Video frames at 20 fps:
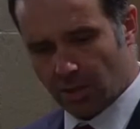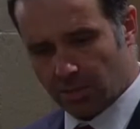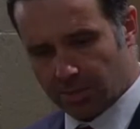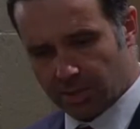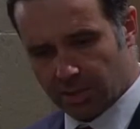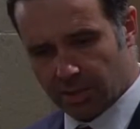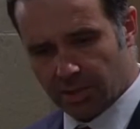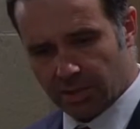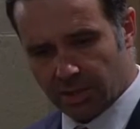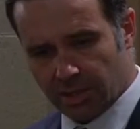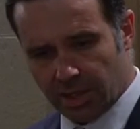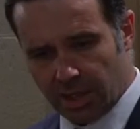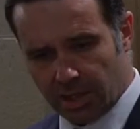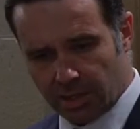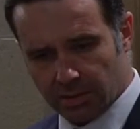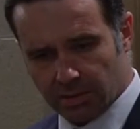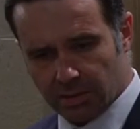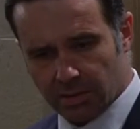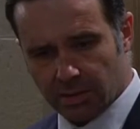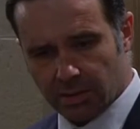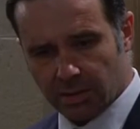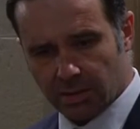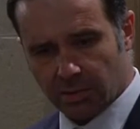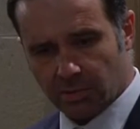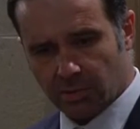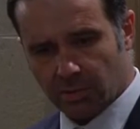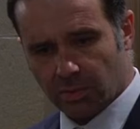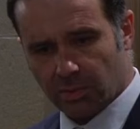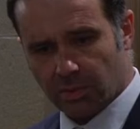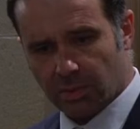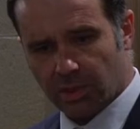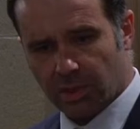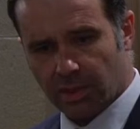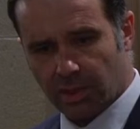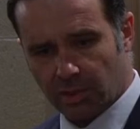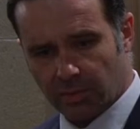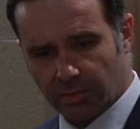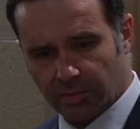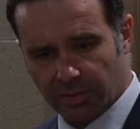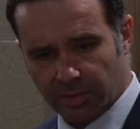hoped in the end it would
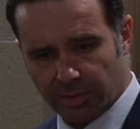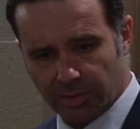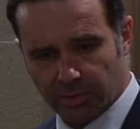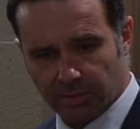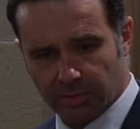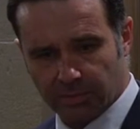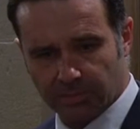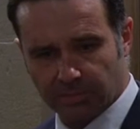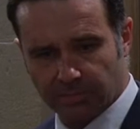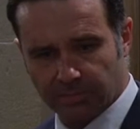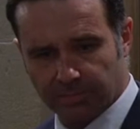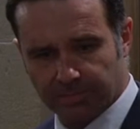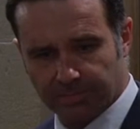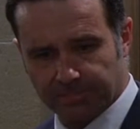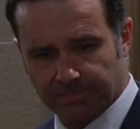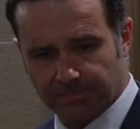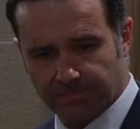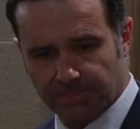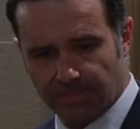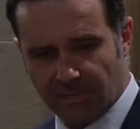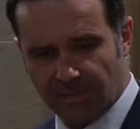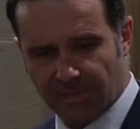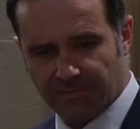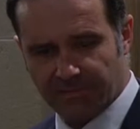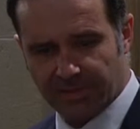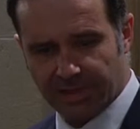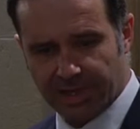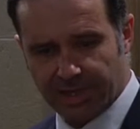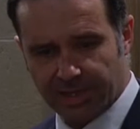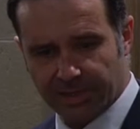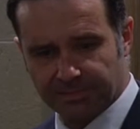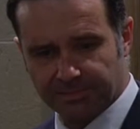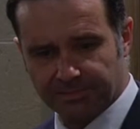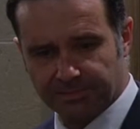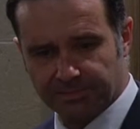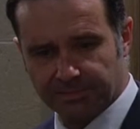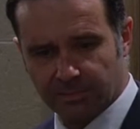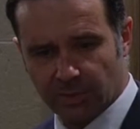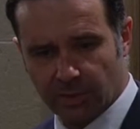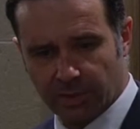help you forget him
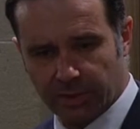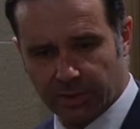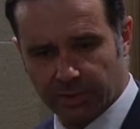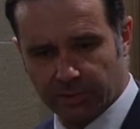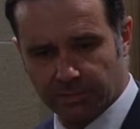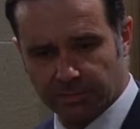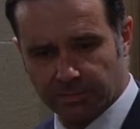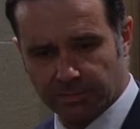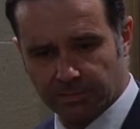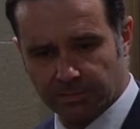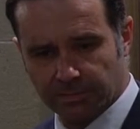quicker.